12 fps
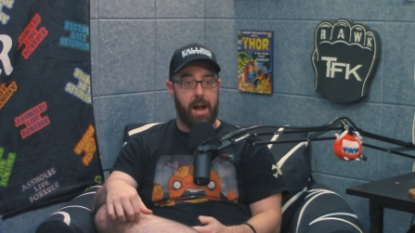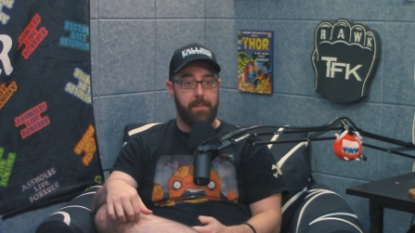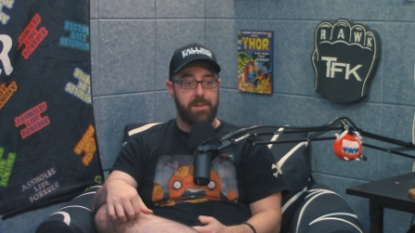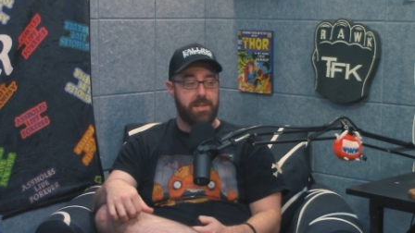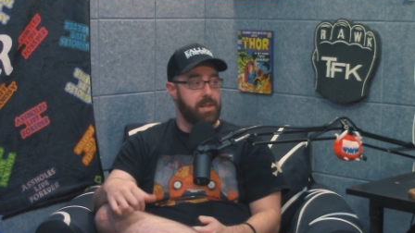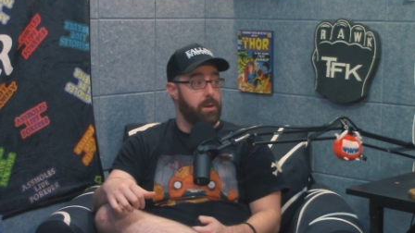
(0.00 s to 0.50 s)

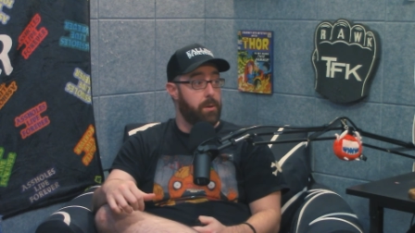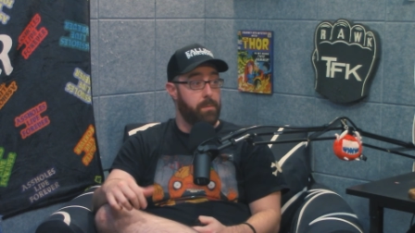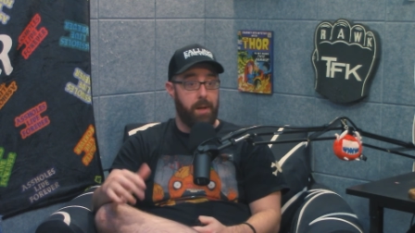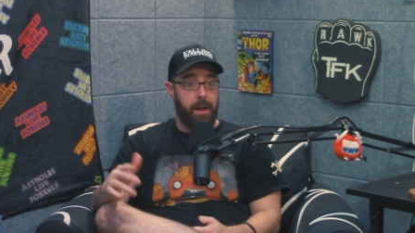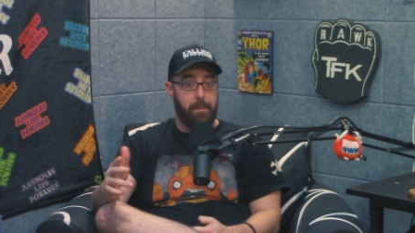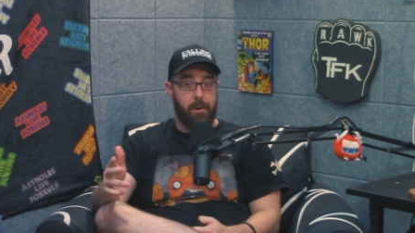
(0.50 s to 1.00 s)
i'm still
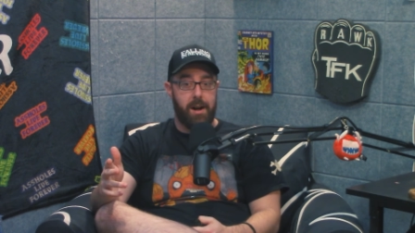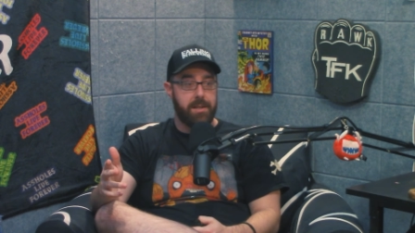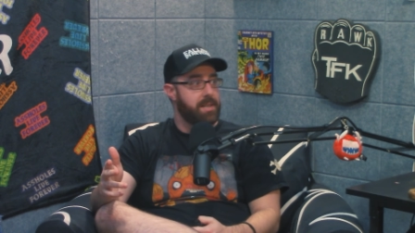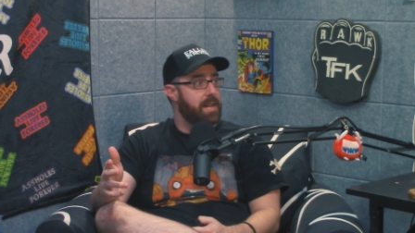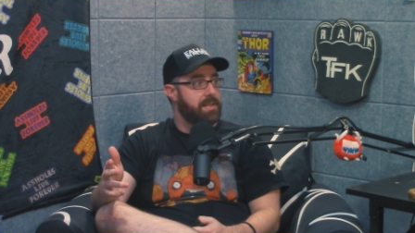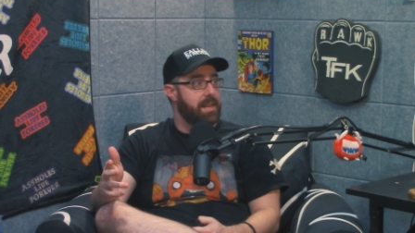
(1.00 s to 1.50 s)
like
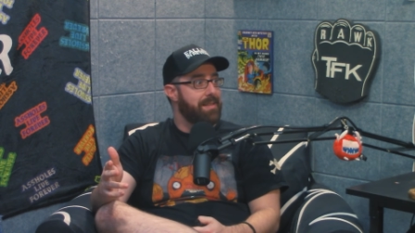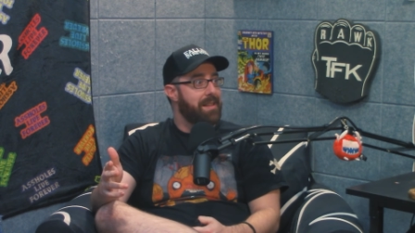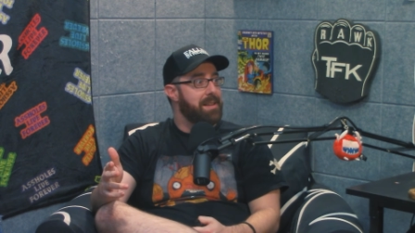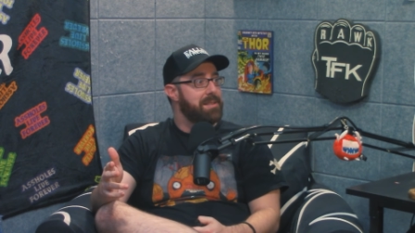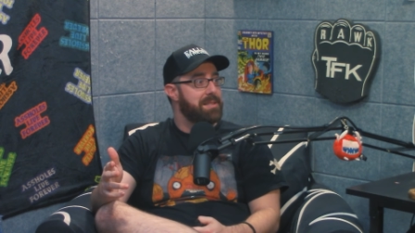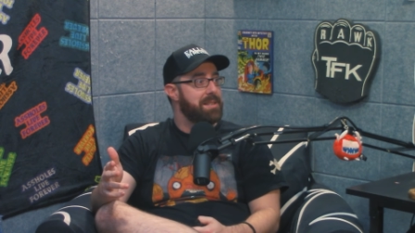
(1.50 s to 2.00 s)
processing
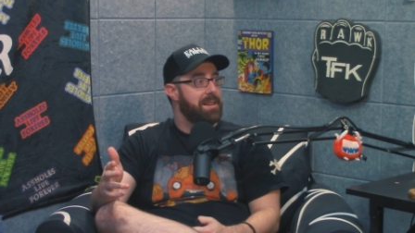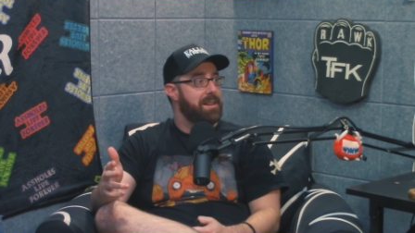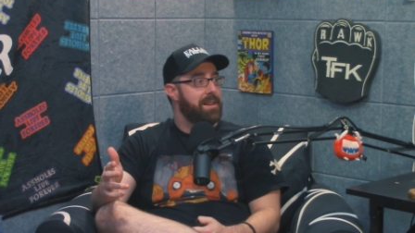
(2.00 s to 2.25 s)
this